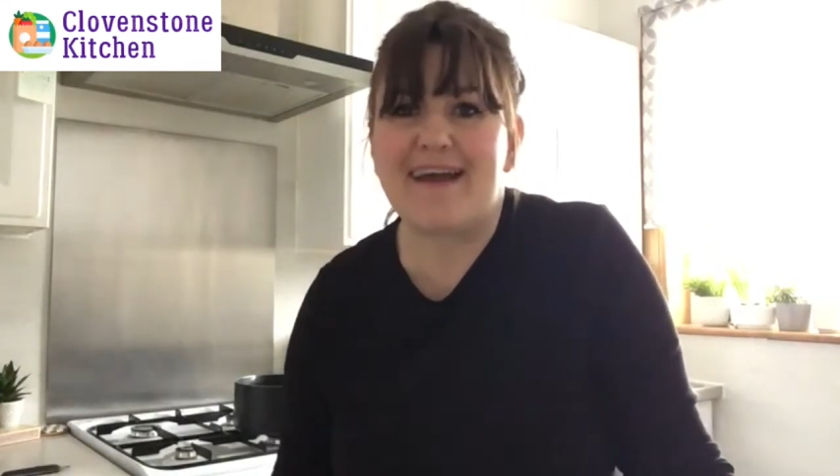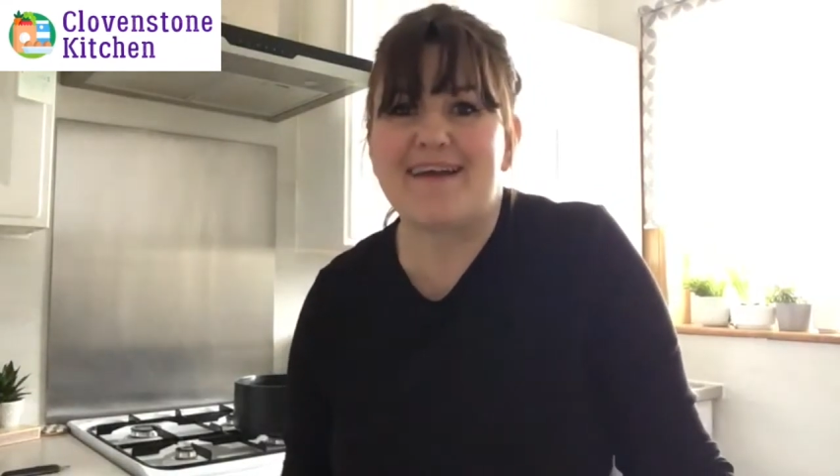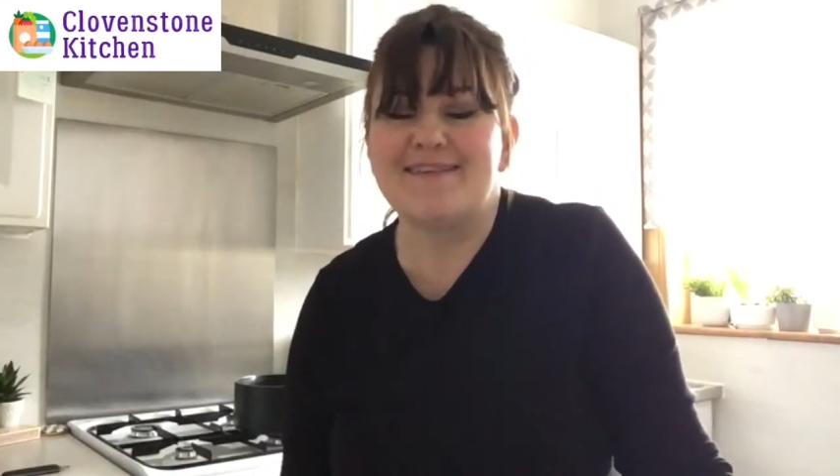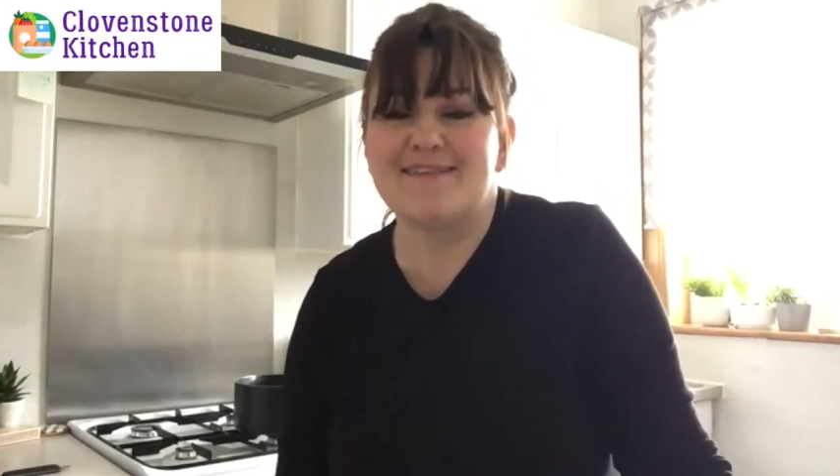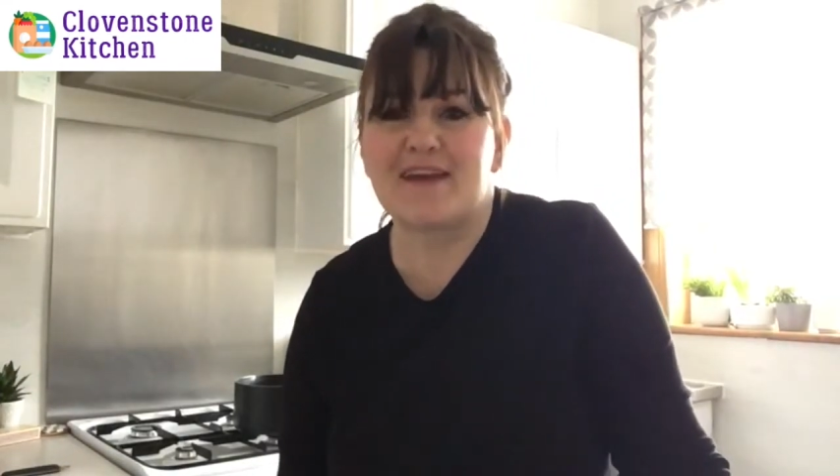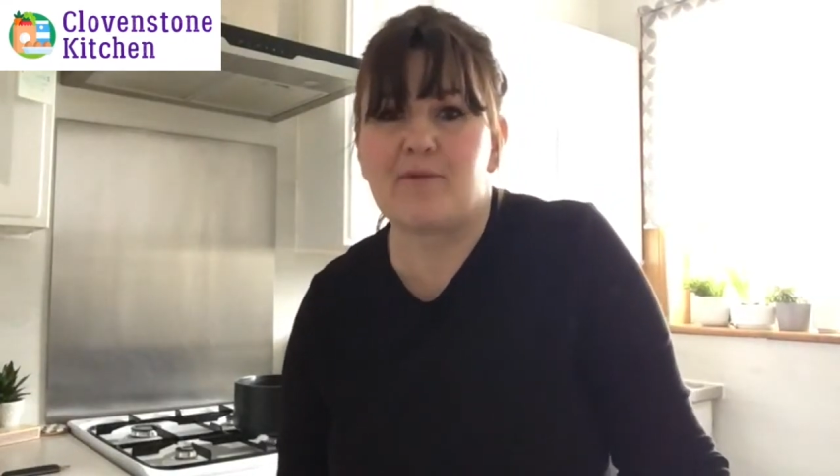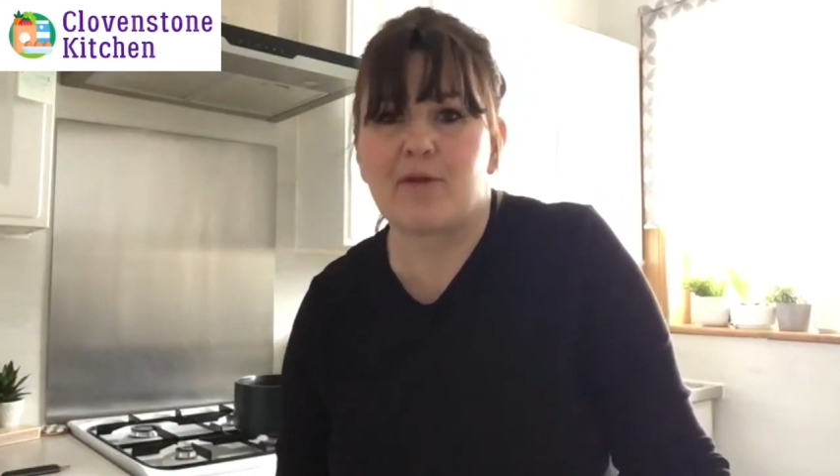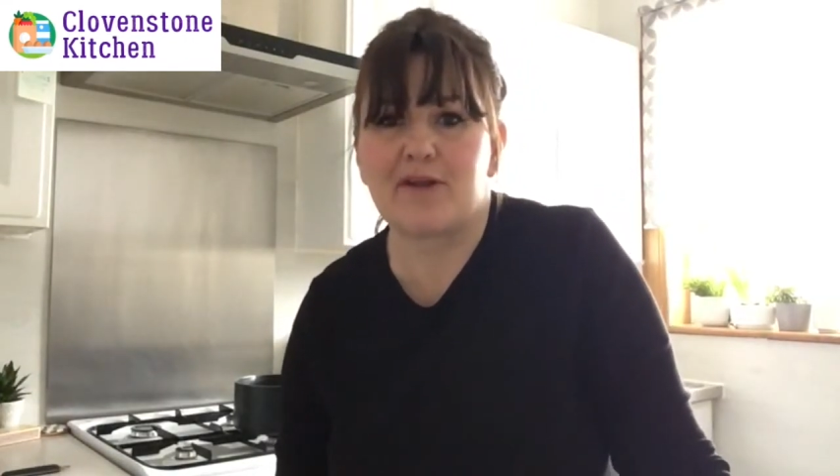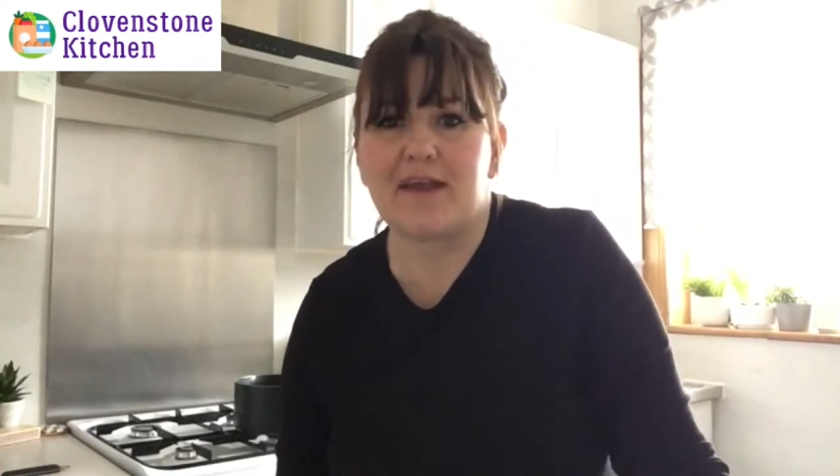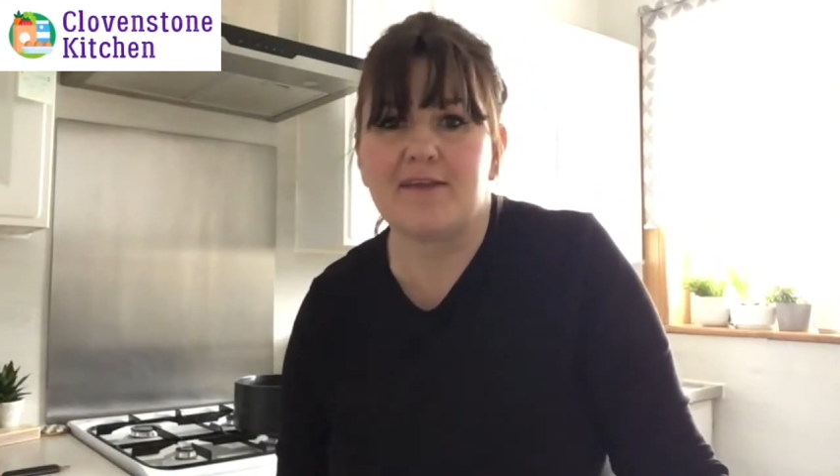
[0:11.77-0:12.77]
and I
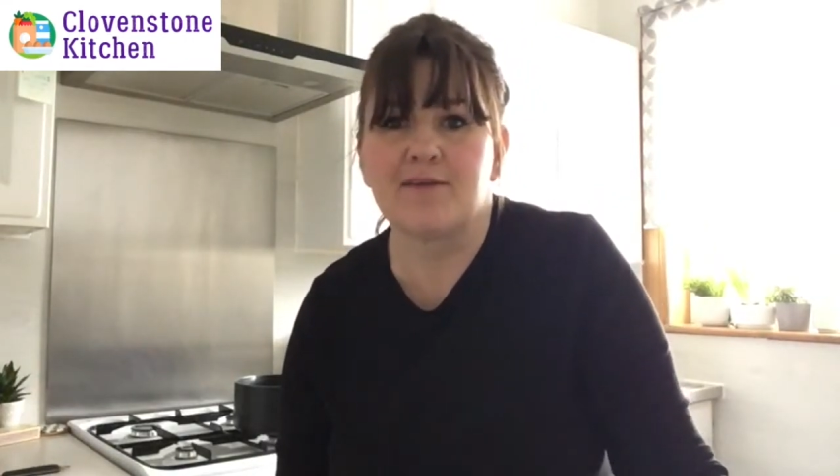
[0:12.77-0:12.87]
work in